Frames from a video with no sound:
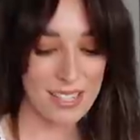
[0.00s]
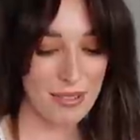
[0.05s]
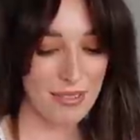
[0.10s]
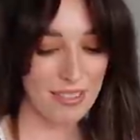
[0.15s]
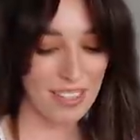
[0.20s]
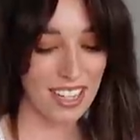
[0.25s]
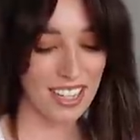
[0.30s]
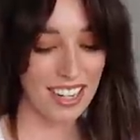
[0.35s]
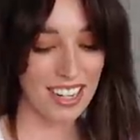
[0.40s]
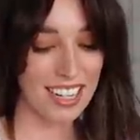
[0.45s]
so
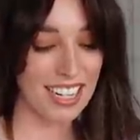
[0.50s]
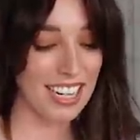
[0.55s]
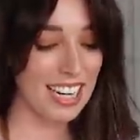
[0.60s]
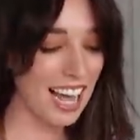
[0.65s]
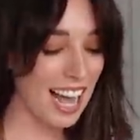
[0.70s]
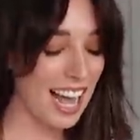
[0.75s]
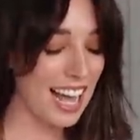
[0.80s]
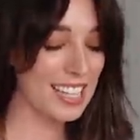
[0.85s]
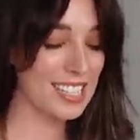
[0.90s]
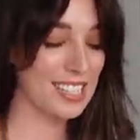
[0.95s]
we've got our
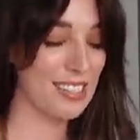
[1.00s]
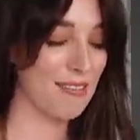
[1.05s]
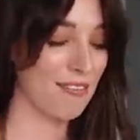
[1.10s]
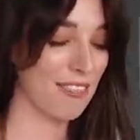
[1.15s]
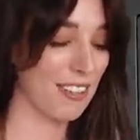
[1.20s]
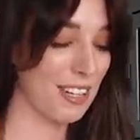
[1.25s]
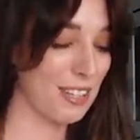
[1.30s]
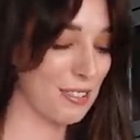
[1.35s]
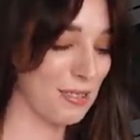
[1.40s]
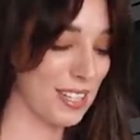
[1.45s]
glass
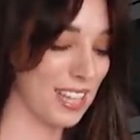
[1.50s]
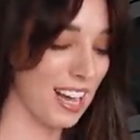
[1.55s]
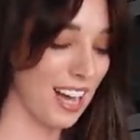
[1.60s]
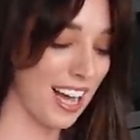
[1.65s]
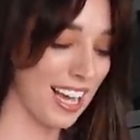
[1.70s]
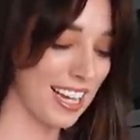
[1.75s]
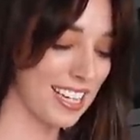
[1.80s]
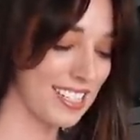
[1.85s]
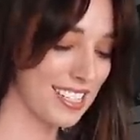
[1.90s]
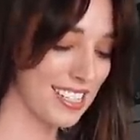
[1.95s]
filled with
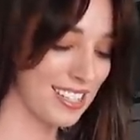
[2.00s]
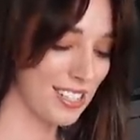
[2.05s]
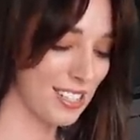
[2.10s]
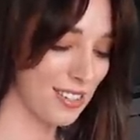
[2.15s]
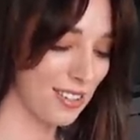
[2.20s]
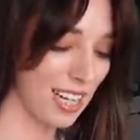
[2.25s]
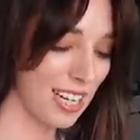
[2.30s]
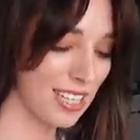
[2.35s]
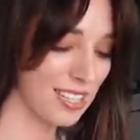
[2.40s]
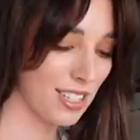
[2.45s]
ice.
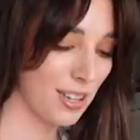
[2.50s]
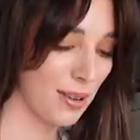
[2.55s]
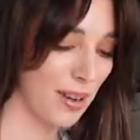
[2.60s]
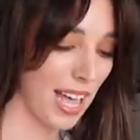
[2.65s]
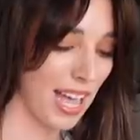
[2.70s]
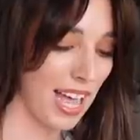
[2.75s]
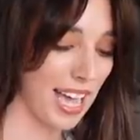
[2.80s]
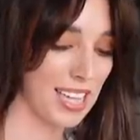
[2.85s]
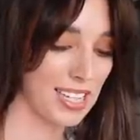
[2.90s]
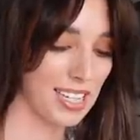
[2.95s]
So let's go
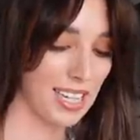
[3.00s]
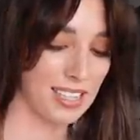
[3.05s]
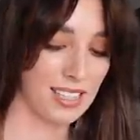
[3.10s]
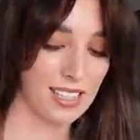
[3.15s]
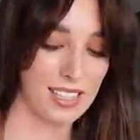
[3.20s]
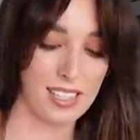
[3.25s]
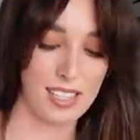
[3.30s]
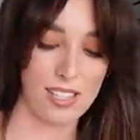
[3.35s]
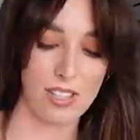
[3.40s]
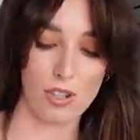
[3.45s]
ahead
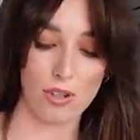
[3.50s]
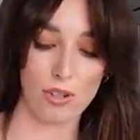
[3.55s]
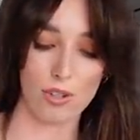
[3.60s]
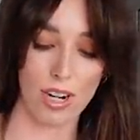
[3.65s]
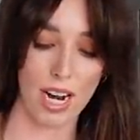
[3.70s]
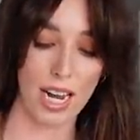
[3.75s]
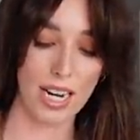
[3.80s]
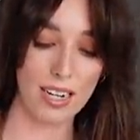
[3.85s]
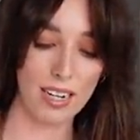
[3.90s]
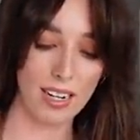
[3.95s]
and
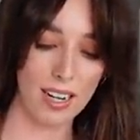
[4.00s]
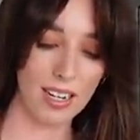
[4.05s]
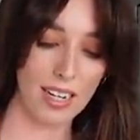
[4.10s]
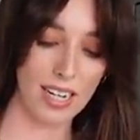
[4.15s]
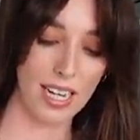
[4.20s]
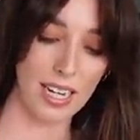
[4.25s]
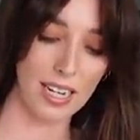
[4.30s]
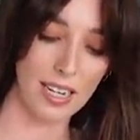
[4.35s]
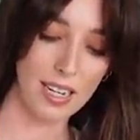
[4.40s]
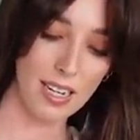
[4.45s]
strain it on
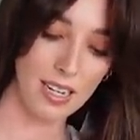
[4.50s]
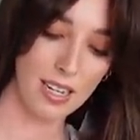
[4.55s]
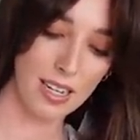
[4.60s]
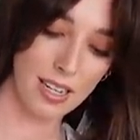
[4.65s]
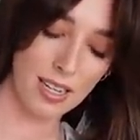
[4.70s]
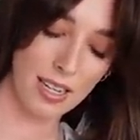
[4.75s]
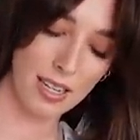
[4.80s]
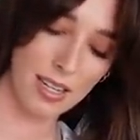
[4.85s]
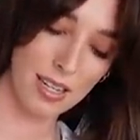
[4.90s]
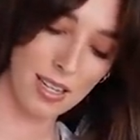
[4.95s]
in
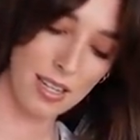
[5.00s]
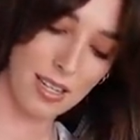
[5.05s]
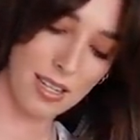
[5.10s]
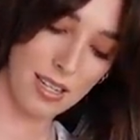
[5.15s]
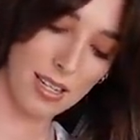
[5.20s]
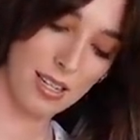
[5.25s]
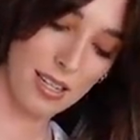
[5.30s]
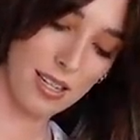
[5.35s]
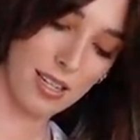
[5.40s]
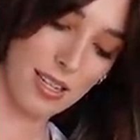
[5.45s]

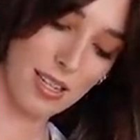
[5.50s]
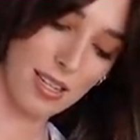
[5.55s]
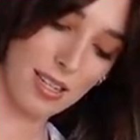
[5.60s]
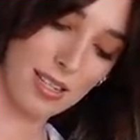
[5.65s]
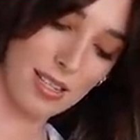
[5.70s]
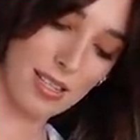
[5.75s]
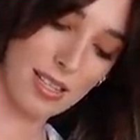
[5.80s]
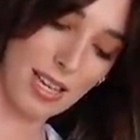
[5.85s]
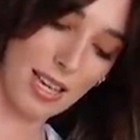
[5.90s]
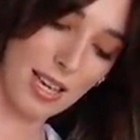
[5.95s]

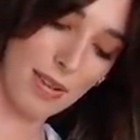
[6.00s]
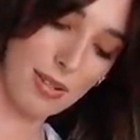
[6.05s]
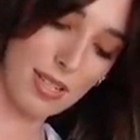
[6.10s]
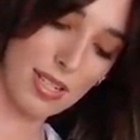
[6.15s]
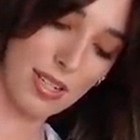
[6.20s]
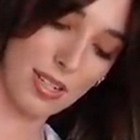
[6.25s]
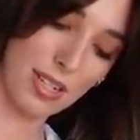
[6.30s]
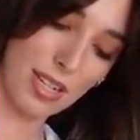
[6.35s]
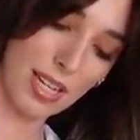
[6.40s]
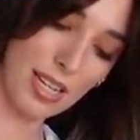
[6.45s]
and see how
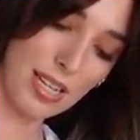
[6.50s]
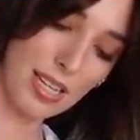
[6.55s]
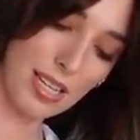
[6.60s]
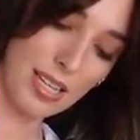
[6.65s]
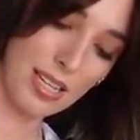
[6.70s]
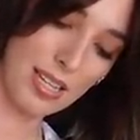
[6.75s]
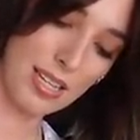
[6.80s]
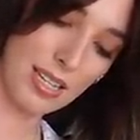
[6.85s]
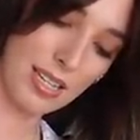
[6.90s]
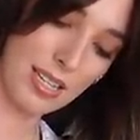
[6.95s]
it's looking.